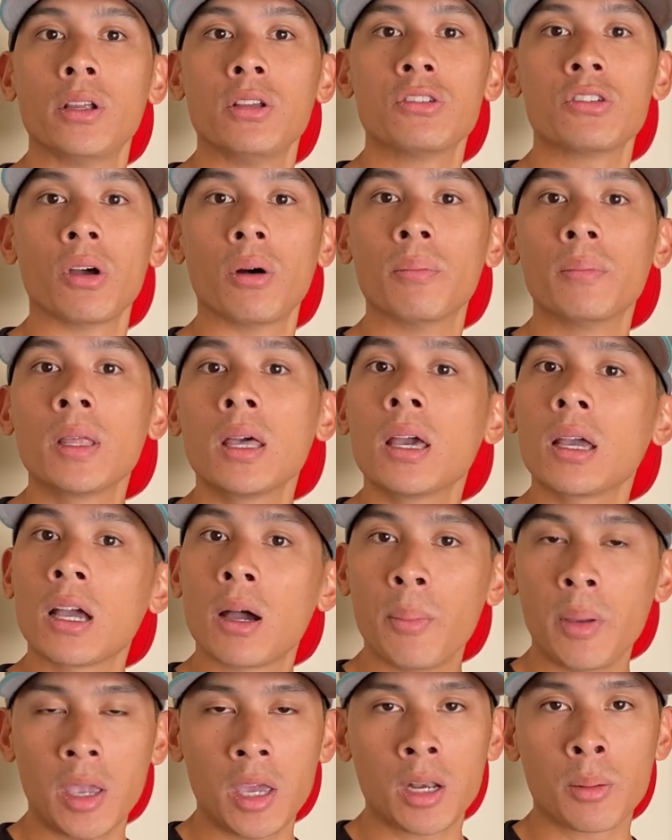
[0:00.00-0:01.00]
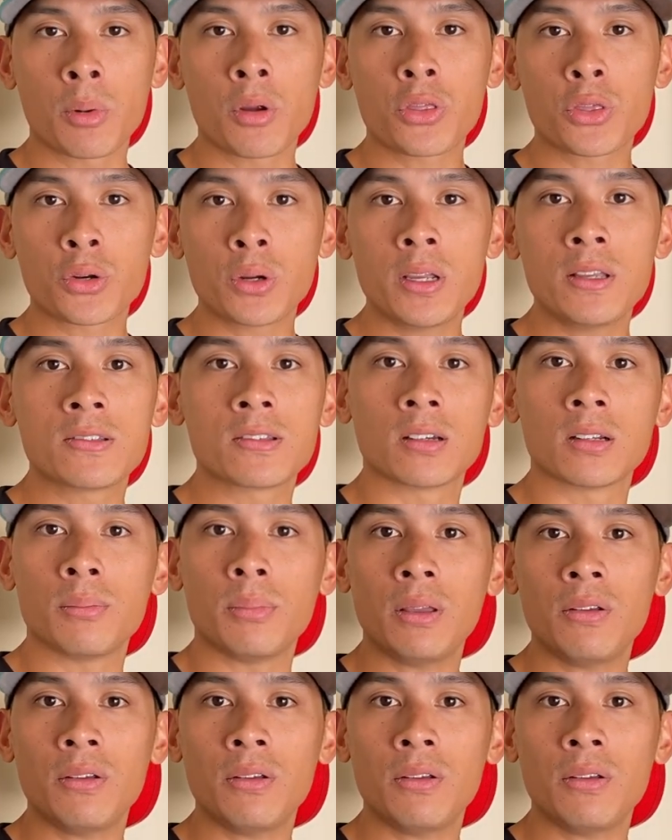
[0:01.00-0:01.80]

So coming in number three is going to be